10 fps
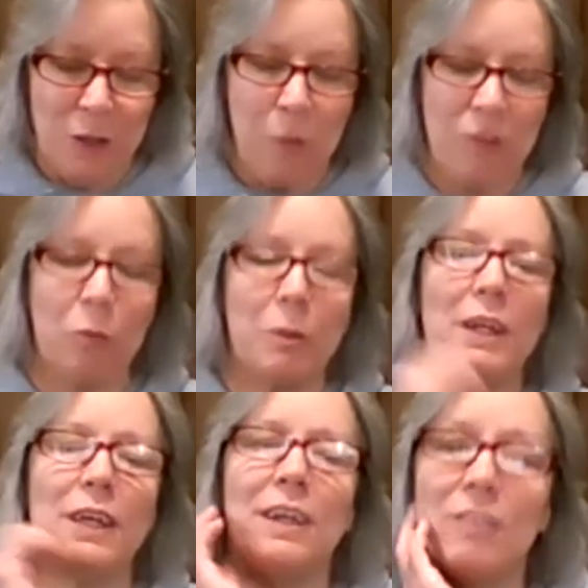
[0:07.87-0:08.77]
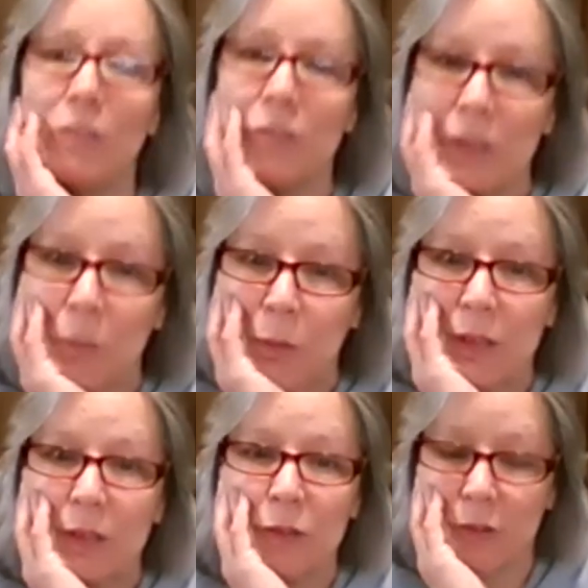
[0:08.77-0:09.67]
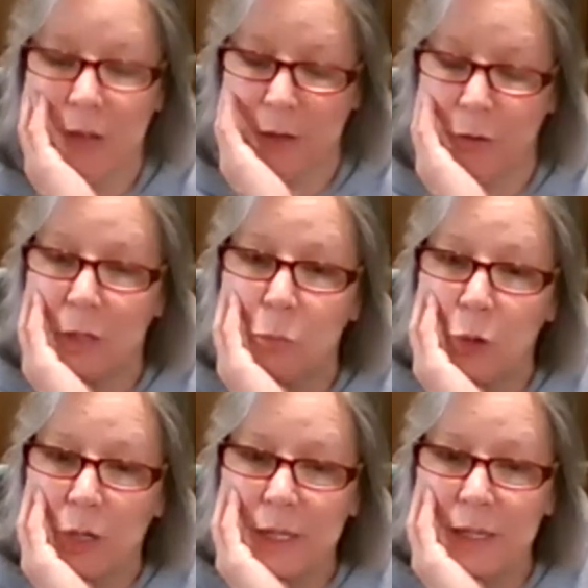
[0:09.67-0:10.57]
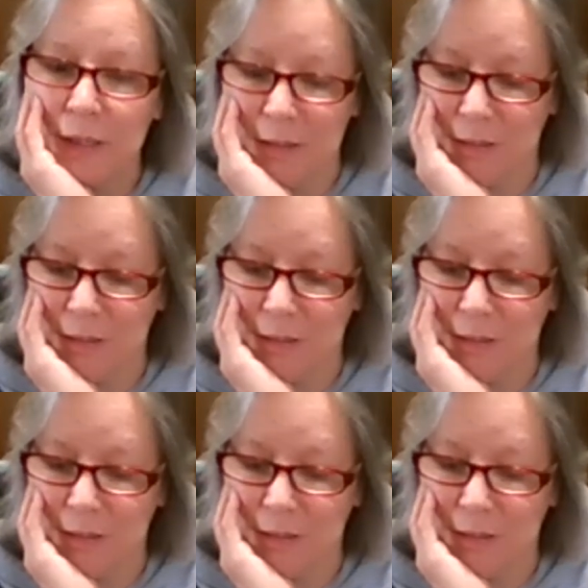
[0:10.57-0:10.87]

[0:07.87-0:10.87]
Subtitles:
hope everybody got to sleep in this Saturday morning.